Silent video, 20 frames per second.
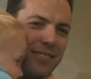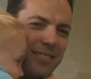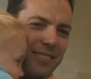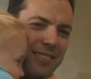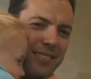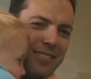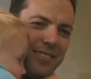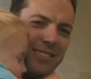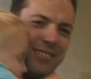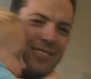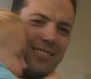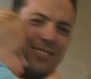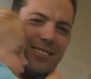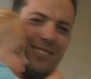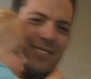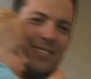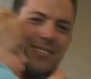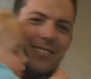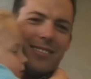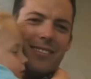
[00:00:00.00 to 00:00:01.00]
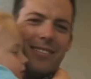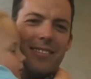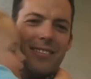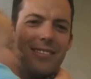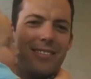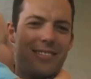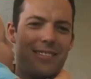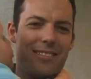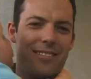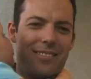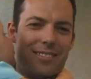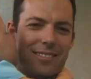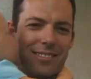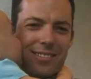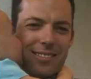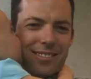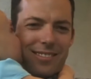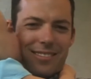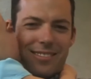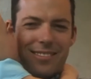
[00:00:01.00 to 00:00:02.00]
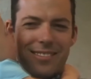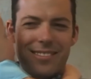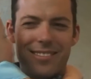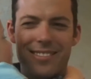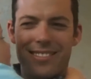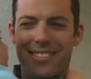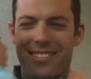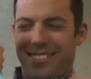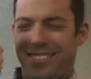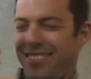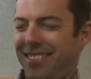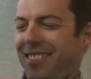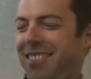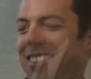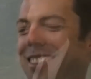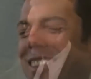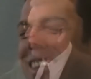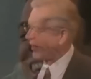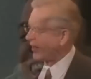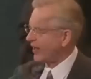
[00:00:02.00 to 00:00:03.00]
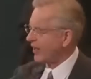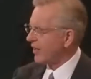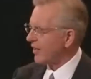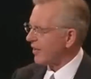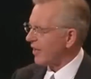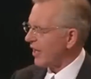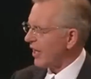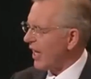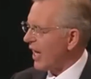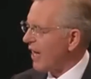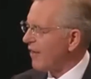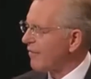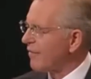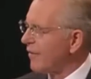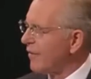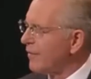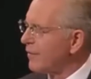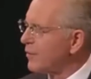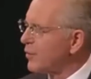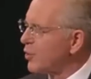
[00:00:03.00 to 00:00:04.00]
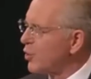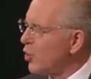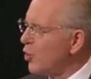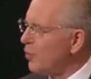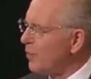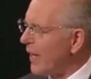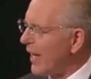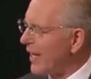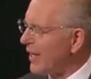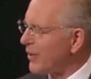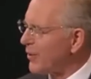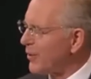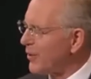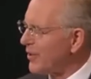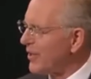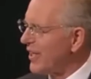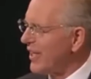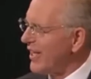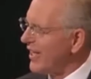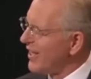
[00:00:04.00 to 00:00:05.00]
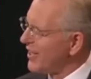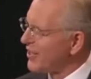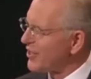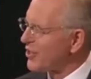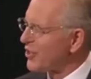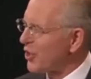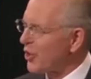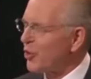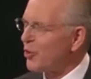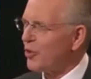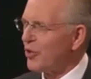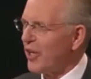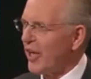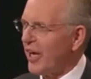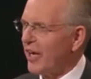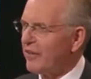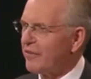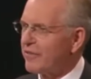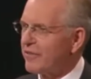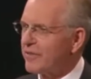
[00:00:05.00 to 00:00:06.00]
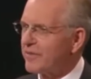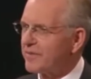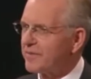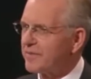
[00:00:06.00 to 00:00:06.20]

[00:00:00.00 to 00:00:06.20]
content in the approval of his Heavenly Father. The life of true manhood is the good life.